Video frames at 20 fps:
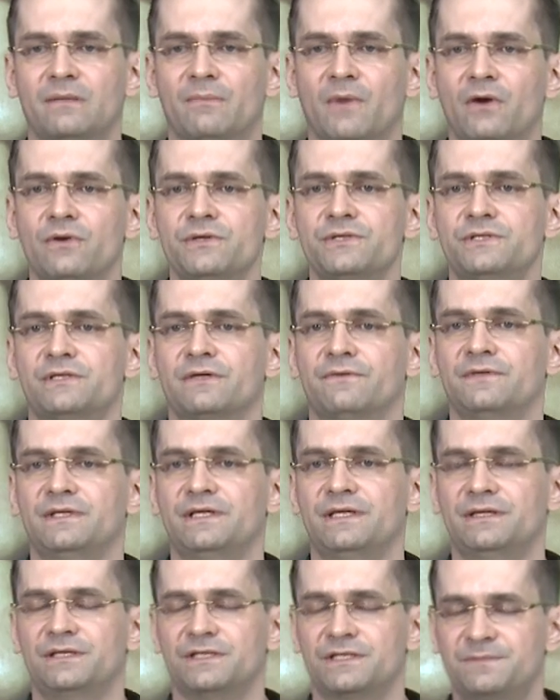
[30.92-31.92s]
most of
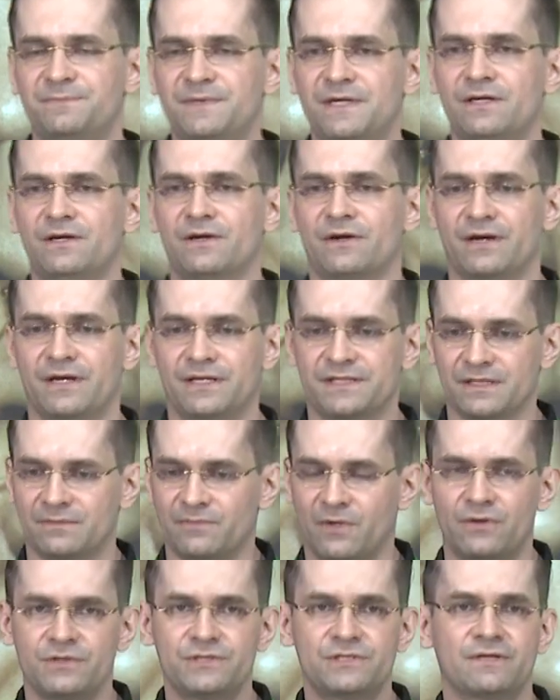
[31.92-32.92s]
the speakers and
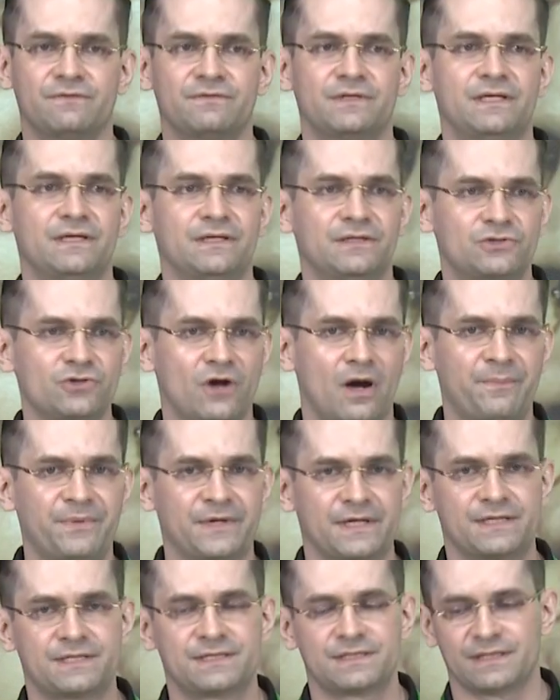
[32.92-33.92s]
most of the
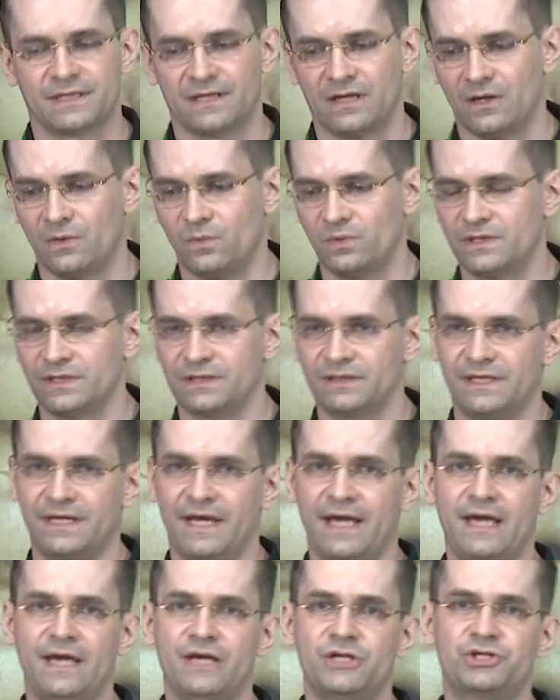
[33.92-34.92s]
topics within the
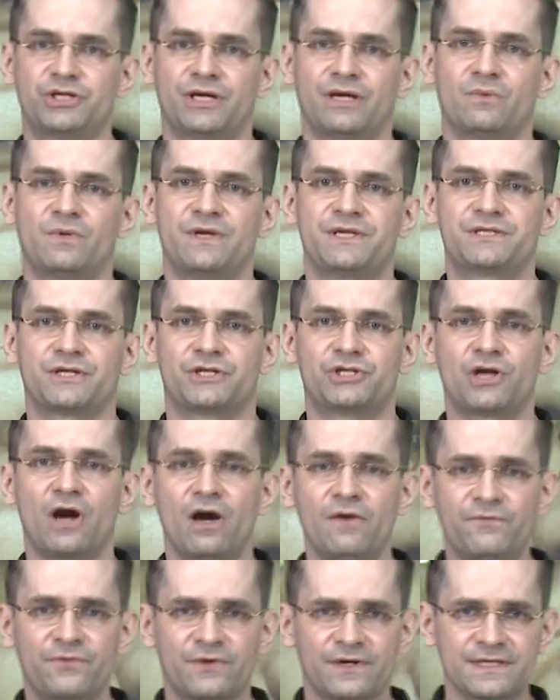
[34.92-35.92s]
aging research
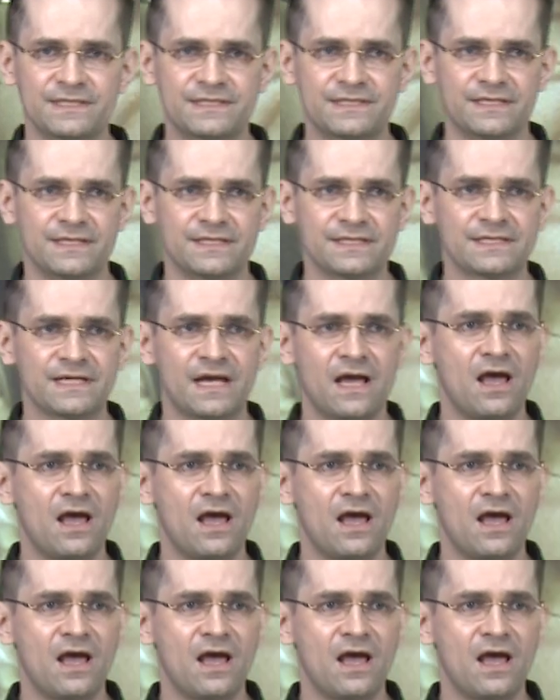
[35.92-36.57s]
conferences